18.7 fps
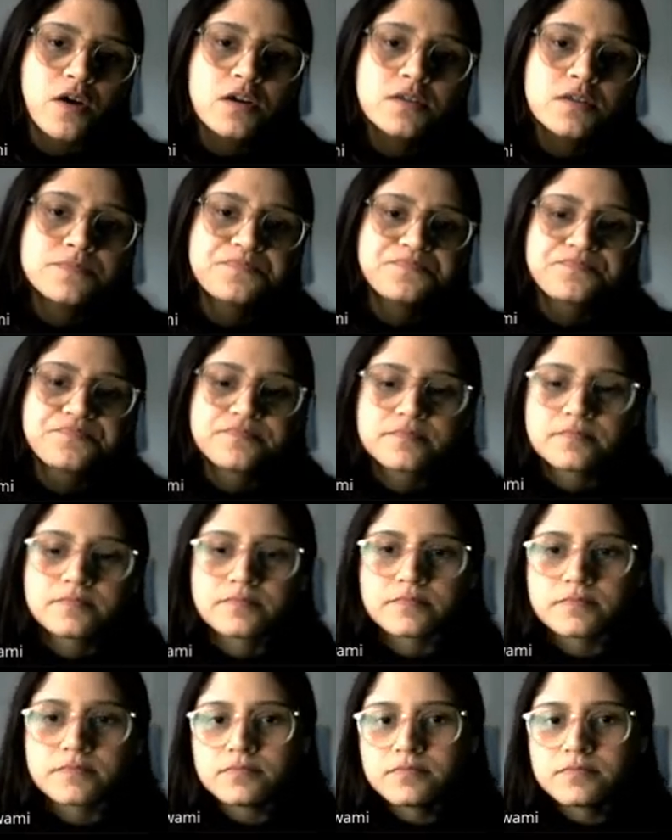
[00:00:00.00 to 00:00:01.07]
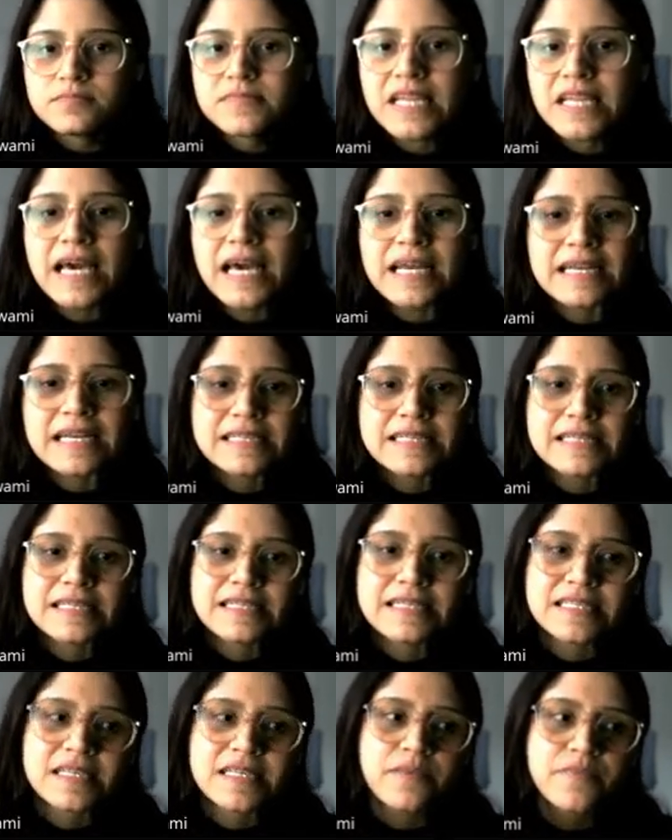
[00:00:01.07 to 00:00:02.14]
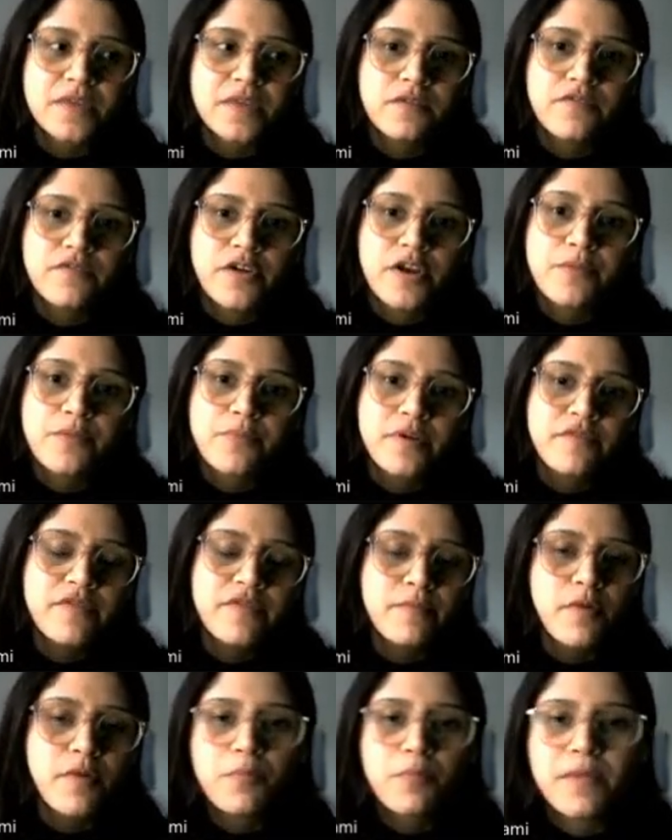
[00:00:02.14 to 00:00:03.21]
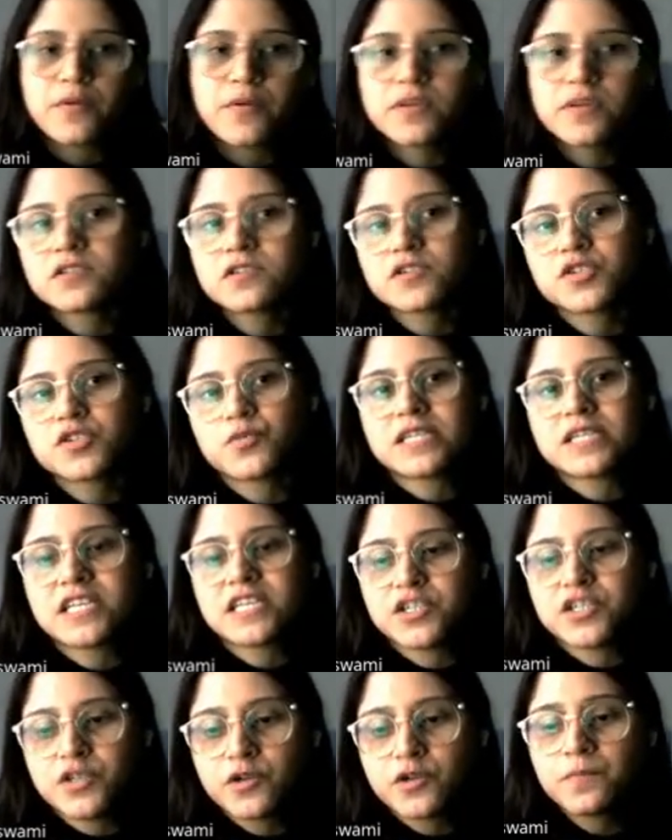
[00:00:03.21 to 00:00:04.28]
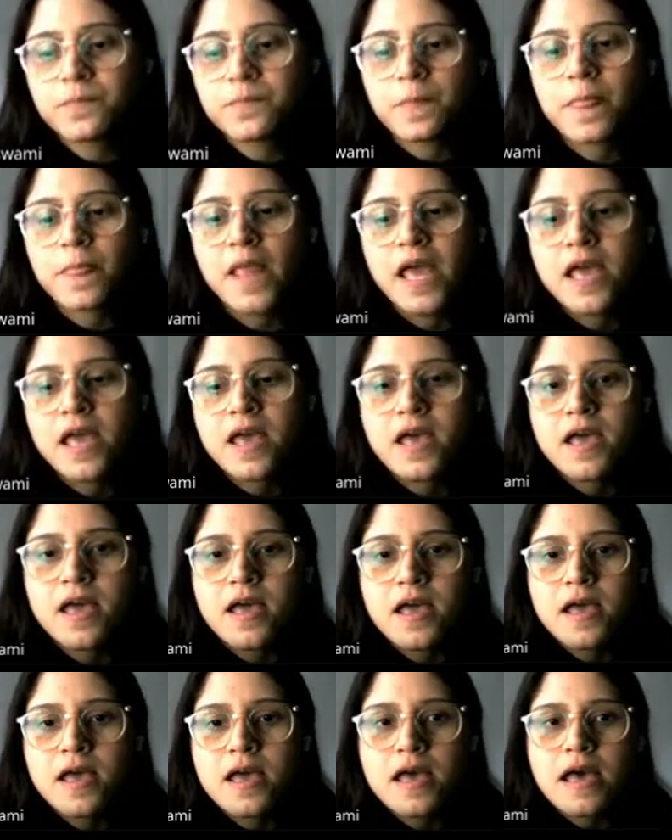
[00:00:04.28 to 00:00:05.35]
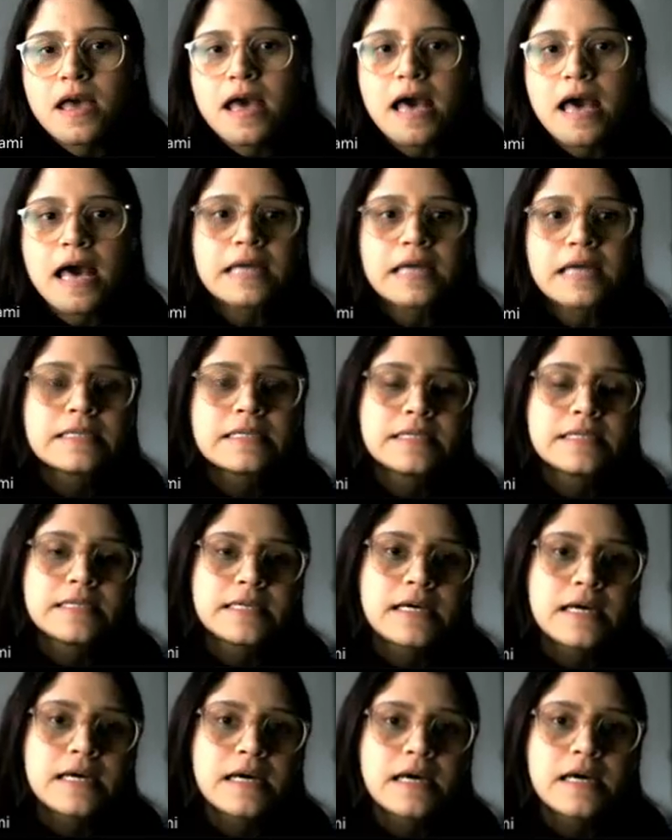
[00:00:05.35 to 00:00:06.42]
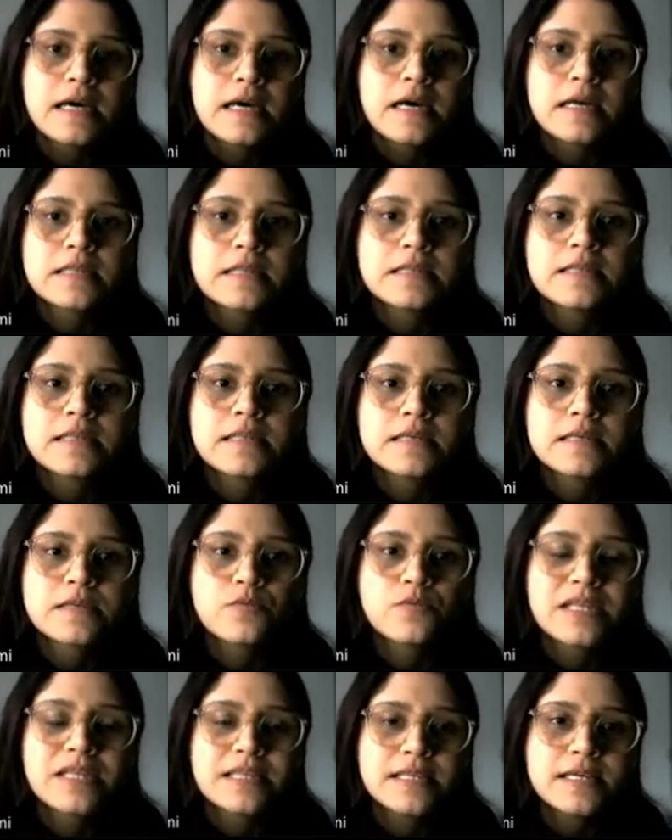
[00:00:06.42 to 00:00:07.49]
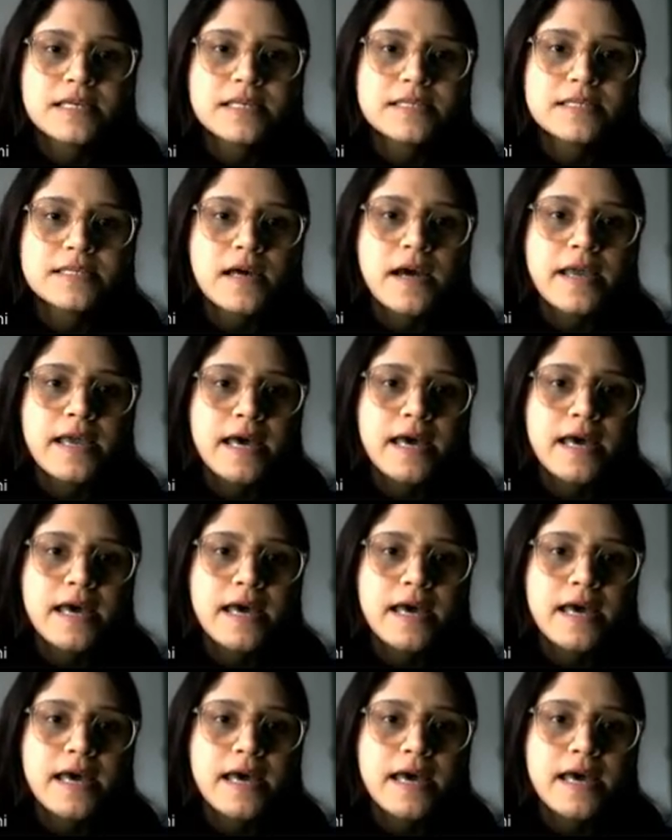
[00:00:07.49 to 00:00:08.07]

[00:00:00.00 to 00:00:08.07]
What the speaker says: on. And this is something very brief about my research, what I do. And with this, I